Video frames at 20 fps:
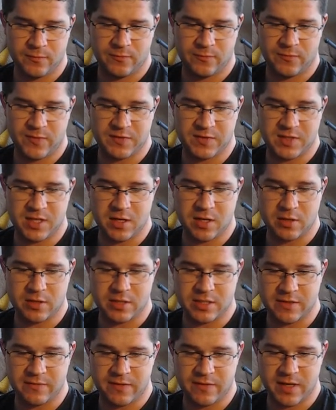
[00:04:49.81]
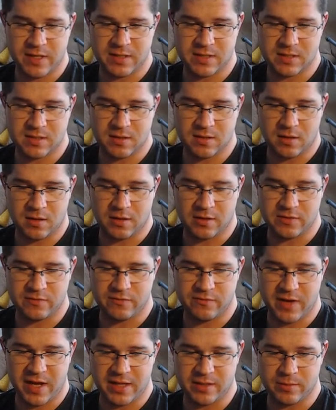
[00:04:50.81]
fifteen hundred defense on
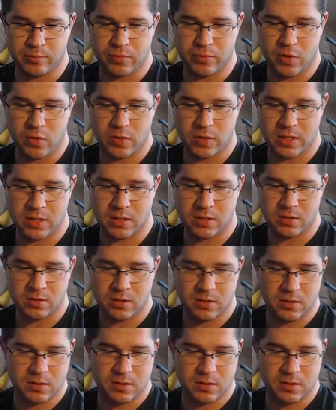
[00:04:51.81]
violent broken.